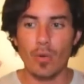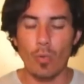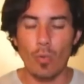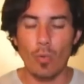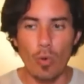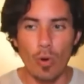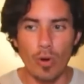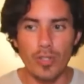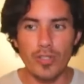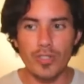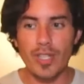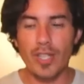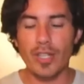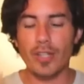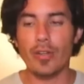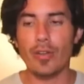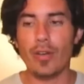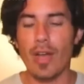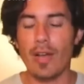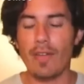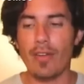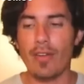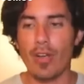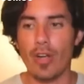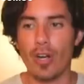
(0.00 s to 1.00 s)
words that you
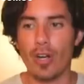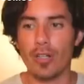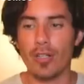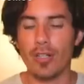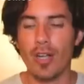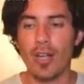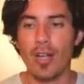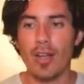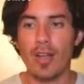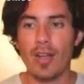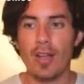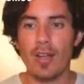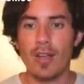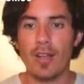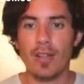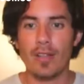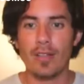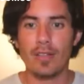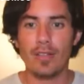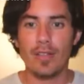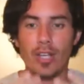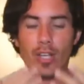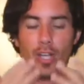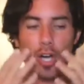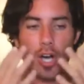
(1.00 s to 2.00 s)
have heard,
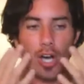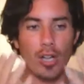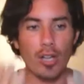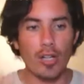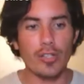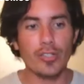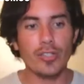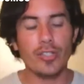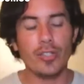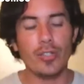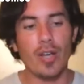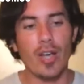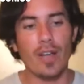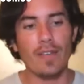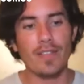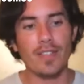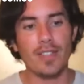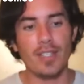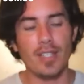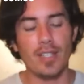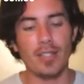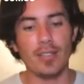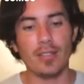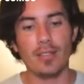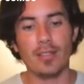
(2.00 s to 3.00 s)
the colors you have
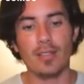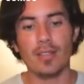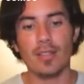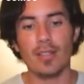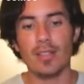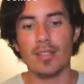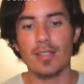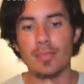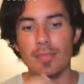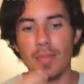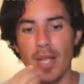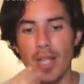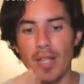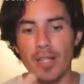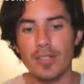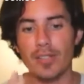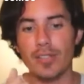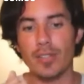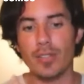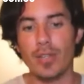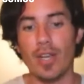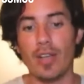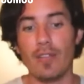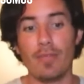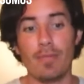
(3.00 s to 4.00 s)
seen, the
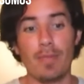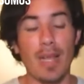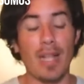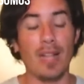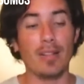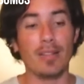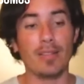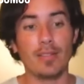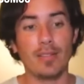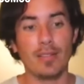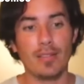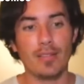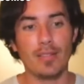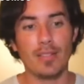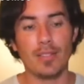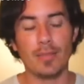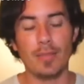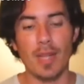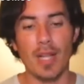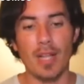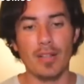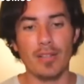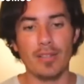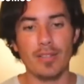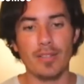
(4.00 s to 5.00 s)
smells you have
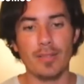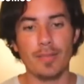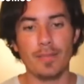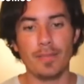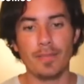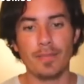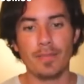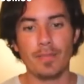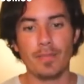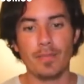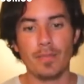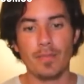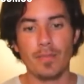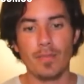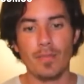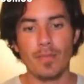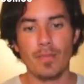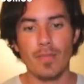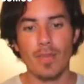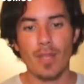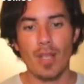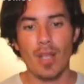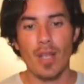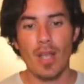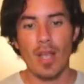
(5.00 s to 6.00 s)
smelled,
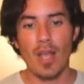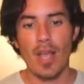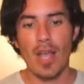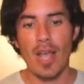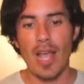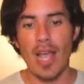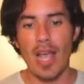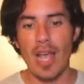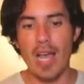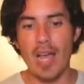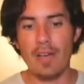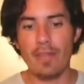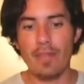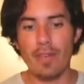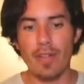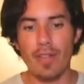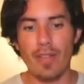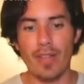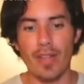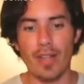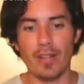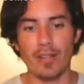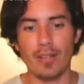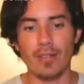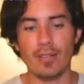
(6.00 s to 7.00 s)

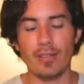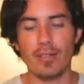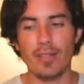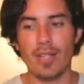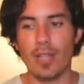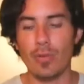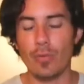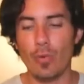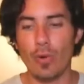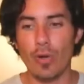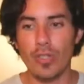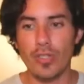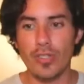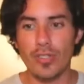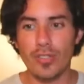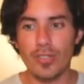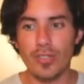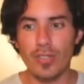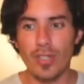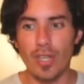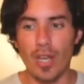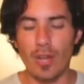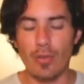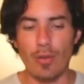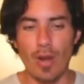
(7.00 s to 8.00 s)
everything that
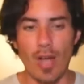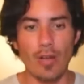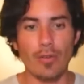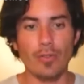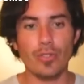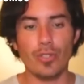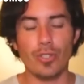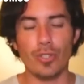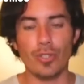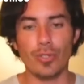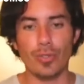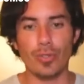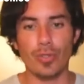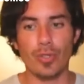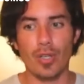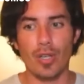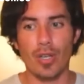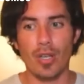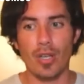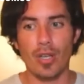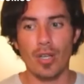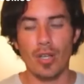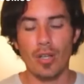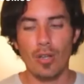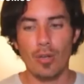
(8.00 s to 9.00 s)
was around you
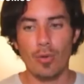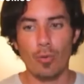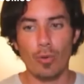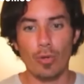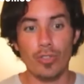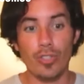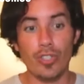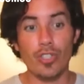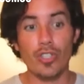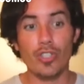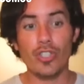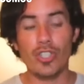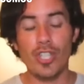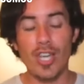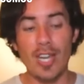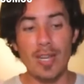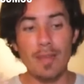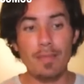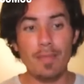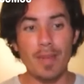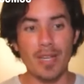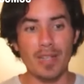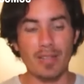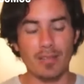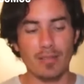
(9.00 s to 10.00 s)
was
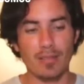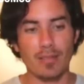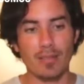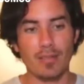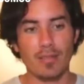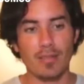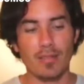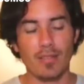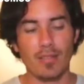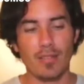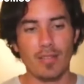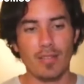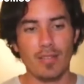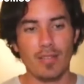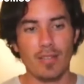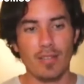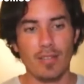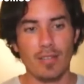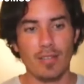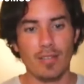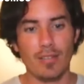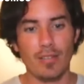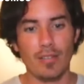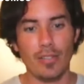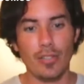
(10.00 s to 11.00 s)
shaping
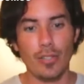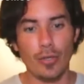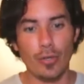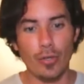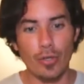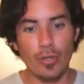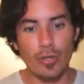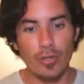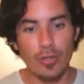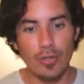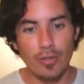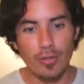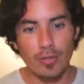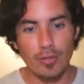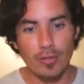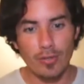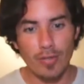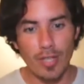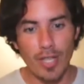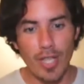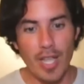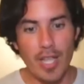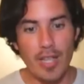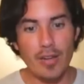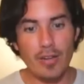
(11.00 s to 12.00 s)
your
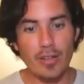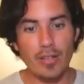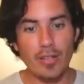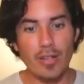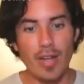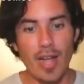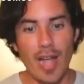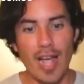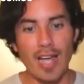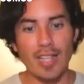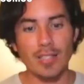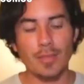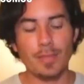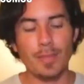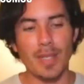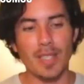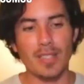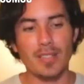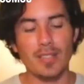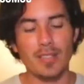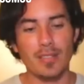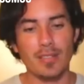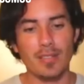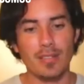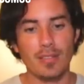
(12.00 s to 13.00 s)
inner
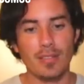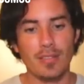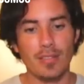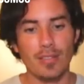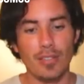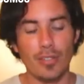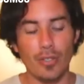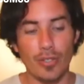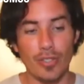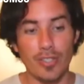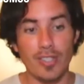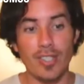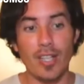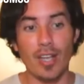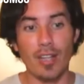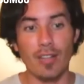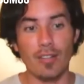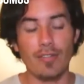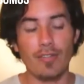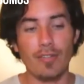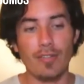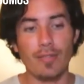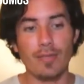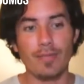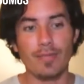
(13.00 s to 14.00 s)
aspect,
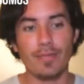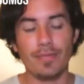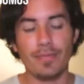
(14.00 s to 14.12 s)
yourself.